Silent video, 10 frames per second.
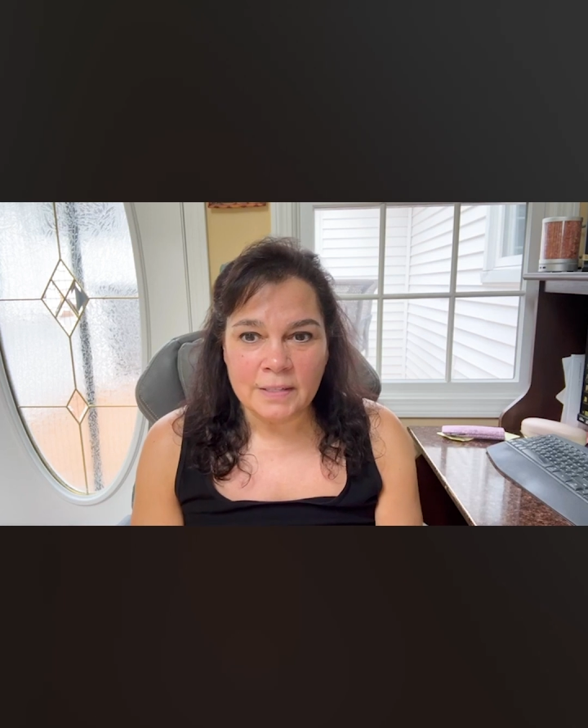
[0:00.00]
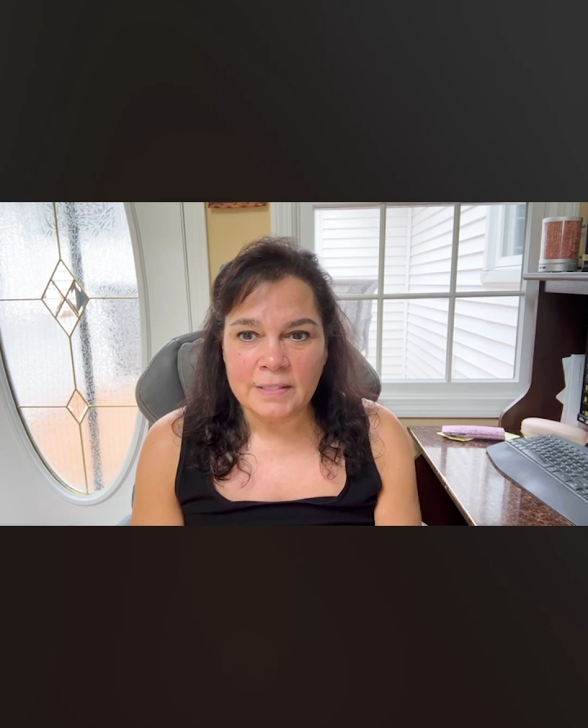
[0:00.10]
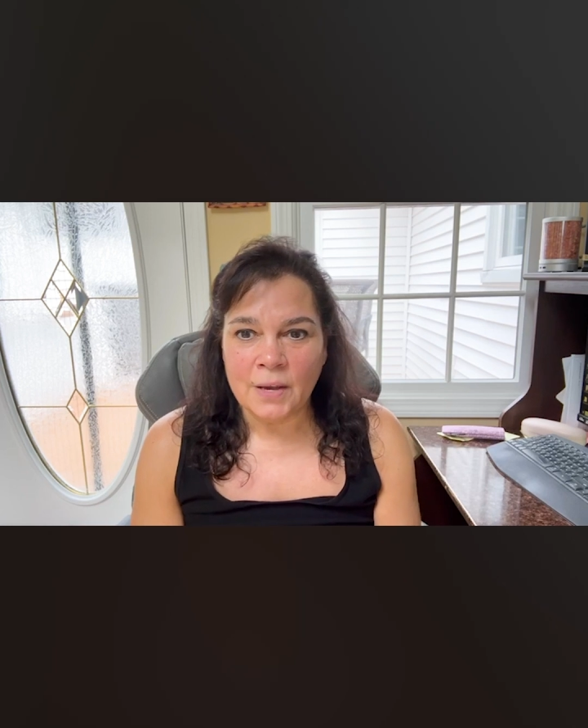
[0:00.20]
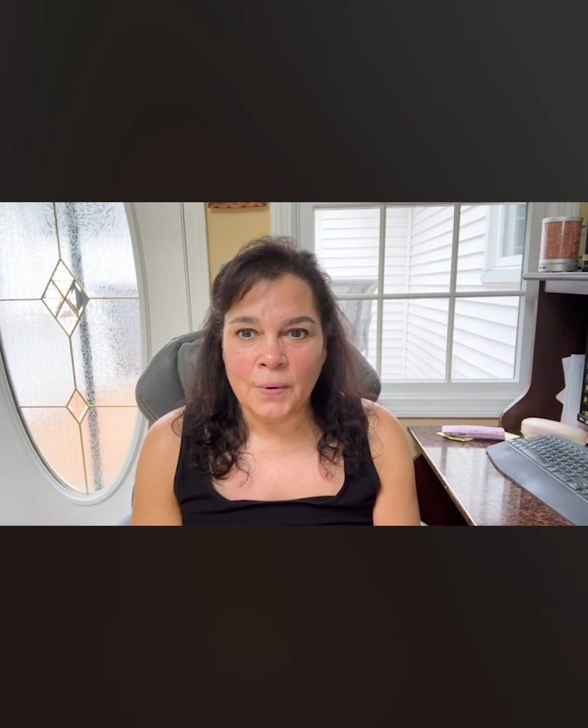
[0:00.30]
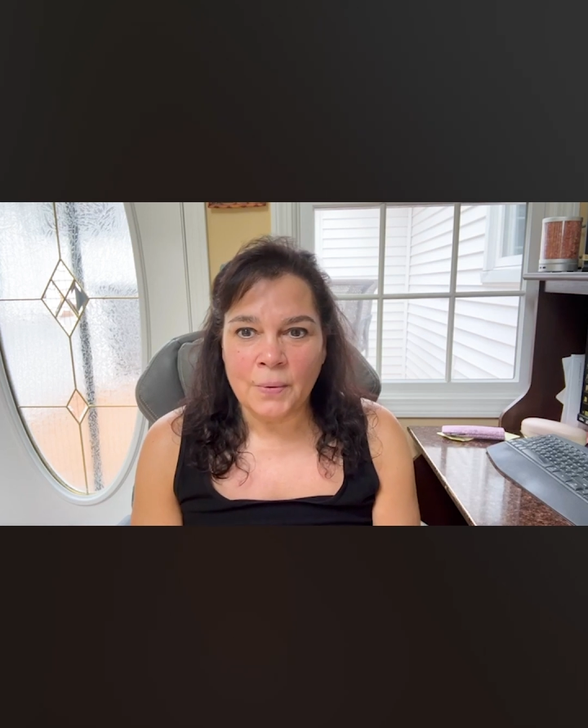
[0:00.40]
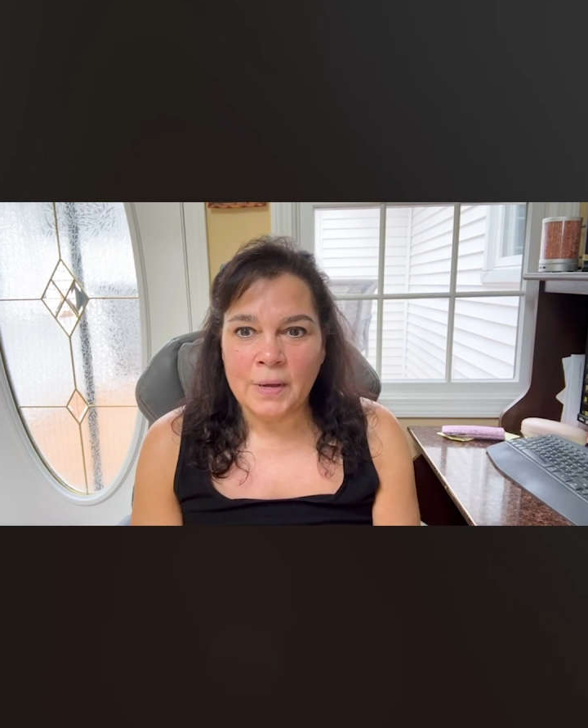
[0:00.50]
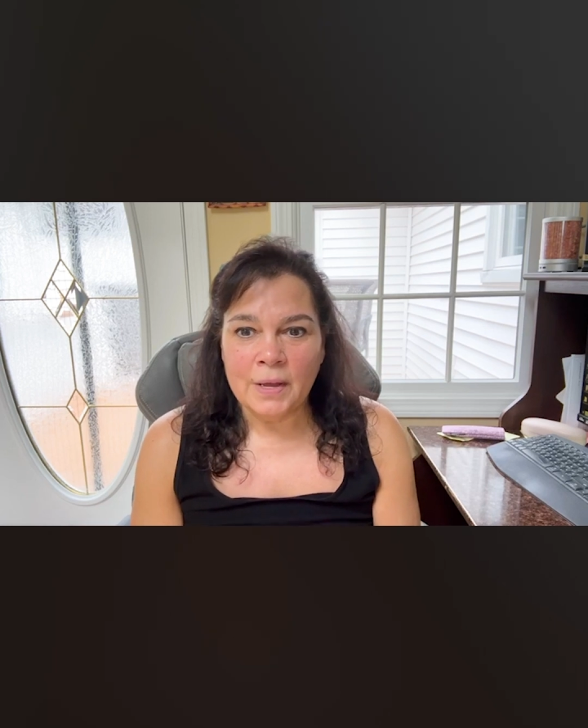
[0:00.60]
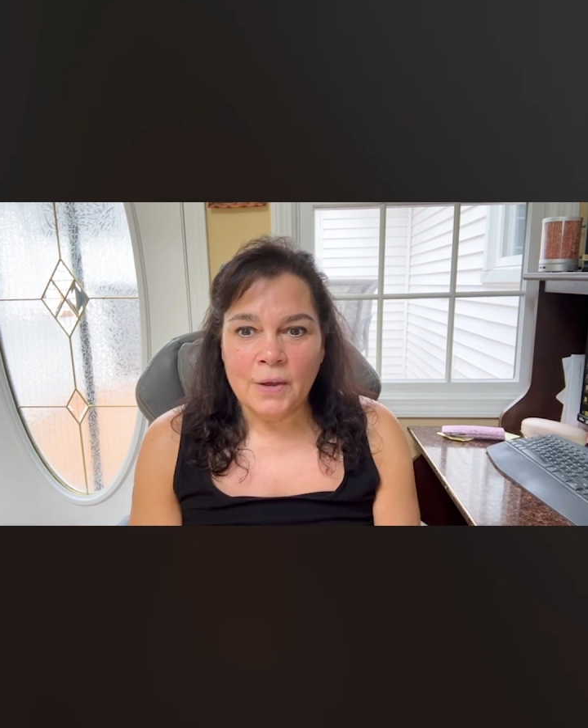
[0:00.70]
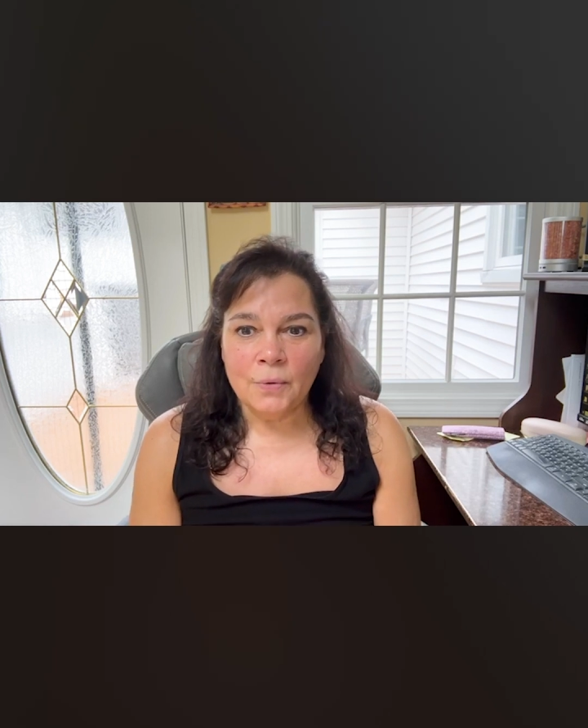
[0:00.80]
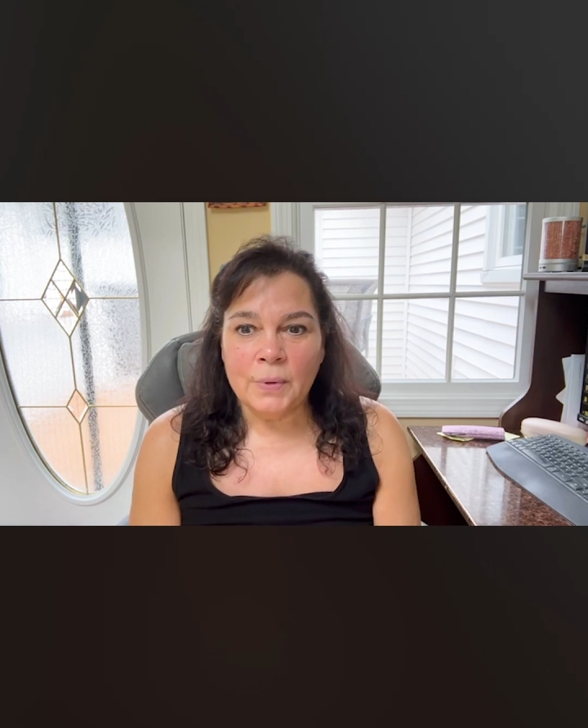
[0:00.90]
So
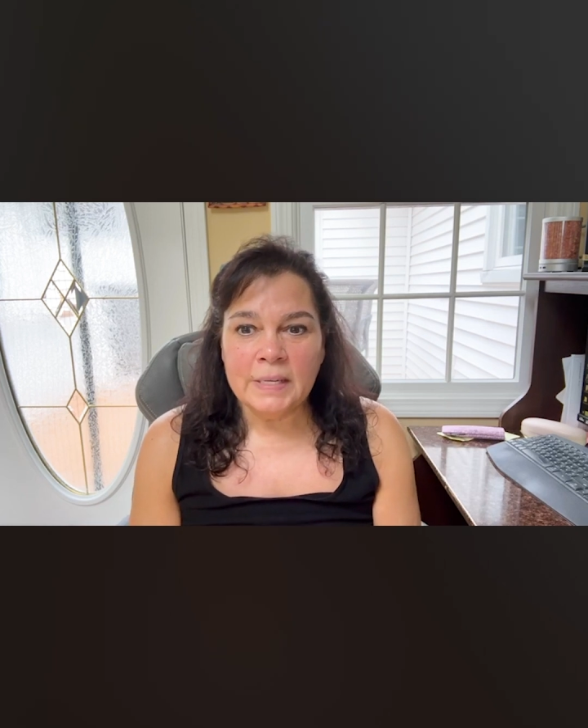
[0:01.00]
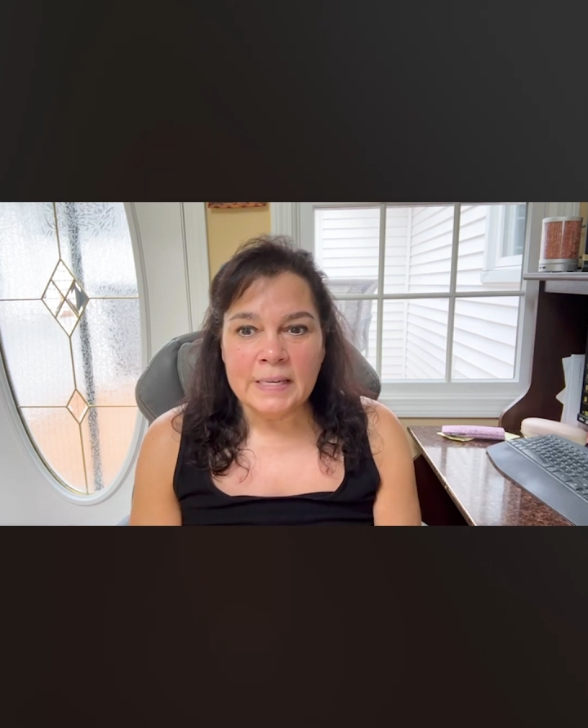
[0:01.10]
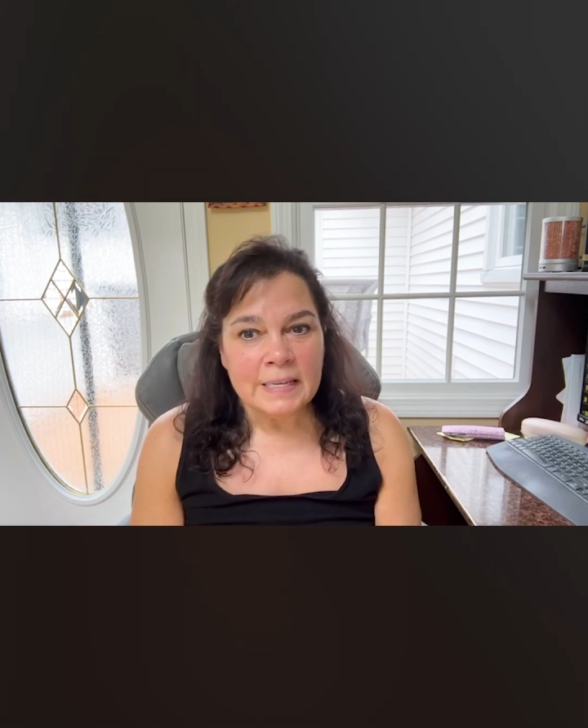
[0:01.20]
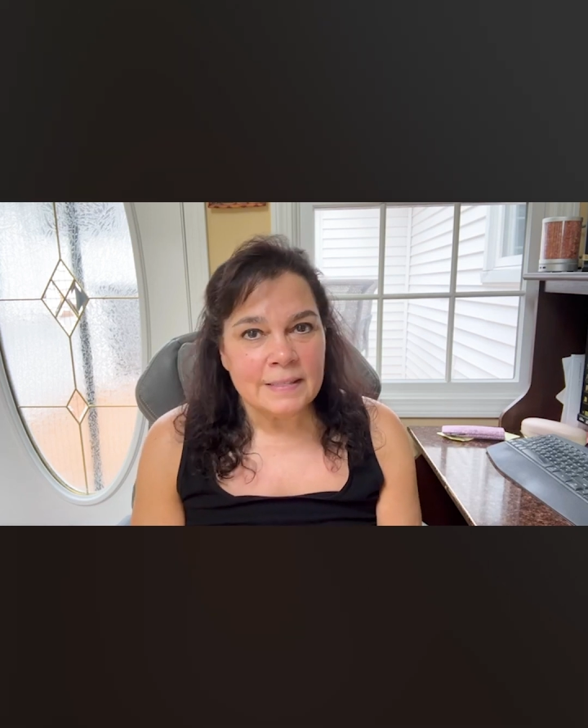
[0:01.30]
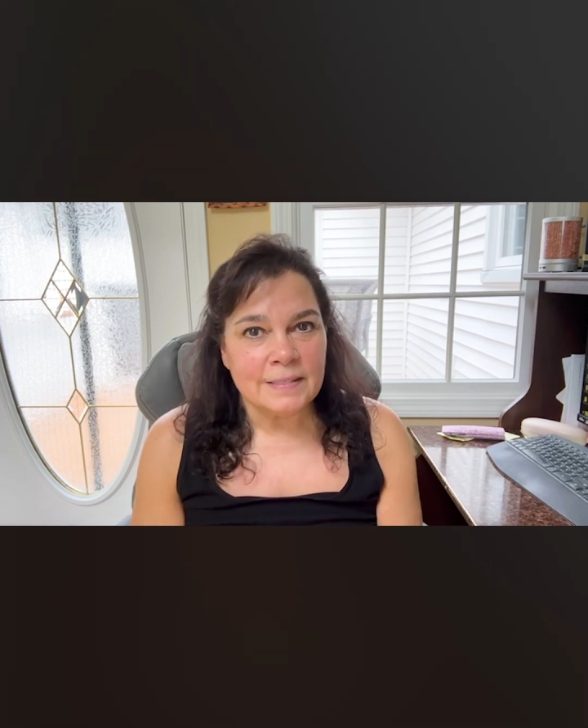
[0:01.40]
we need